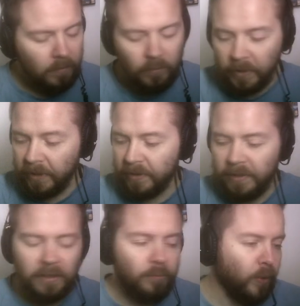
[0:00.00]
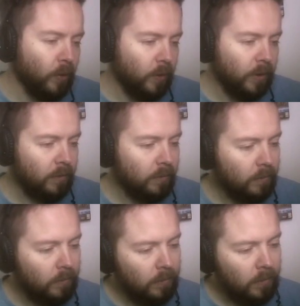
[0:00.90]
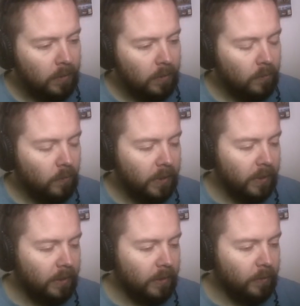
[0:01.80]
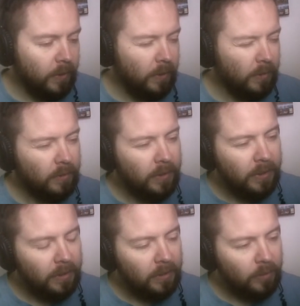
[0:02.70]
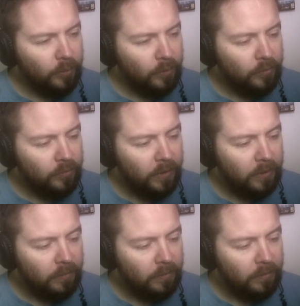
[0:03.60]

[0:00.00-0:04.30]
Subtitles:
Why is that broken? Why am I not getting that post right?